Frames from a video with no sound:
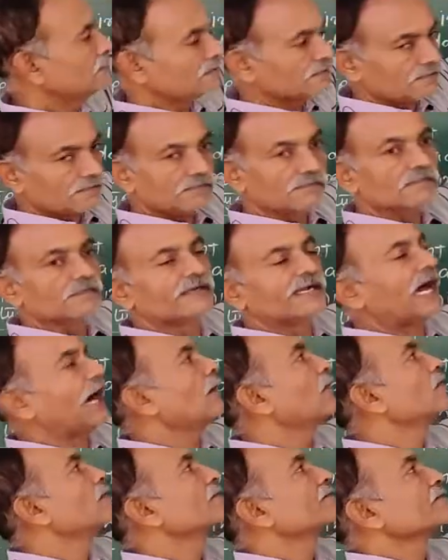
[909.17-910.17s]
Now
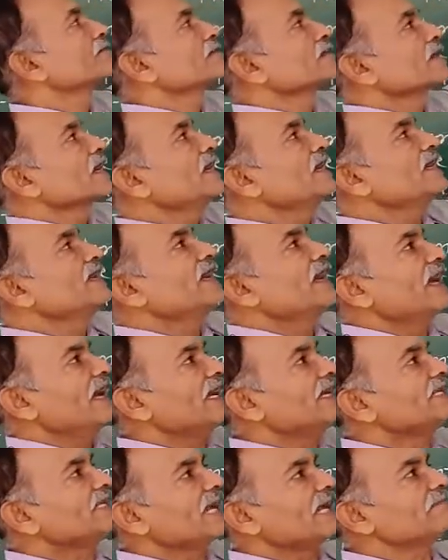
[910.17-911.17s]
in
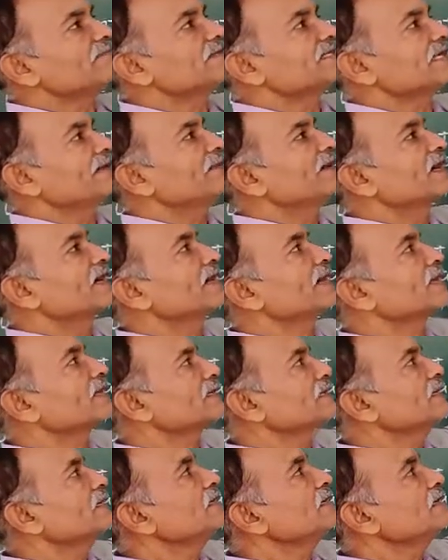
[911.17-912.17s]
N-type semiconductor,